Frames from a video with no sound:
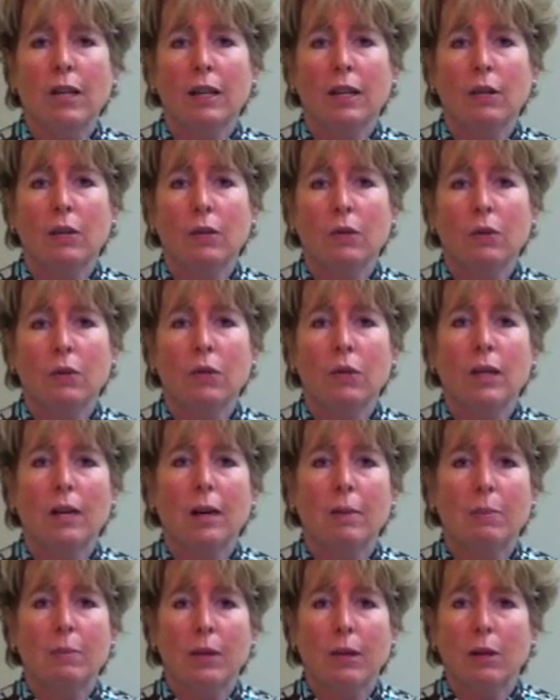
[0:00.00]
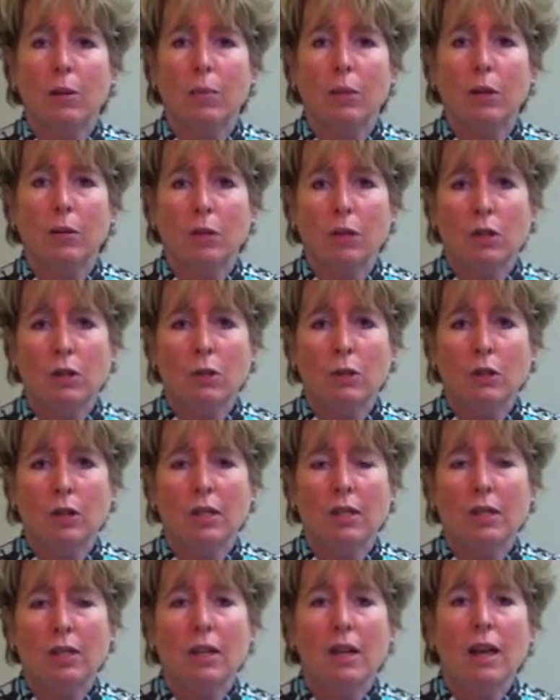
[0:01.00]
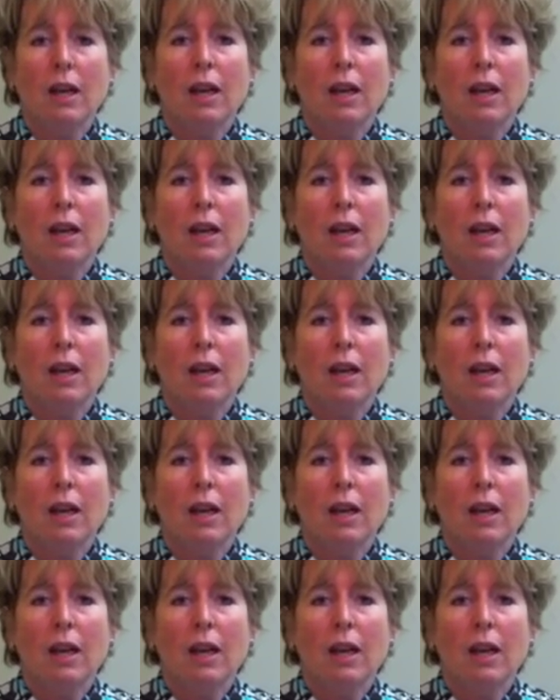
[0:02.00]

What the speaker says: California at BLB Resources.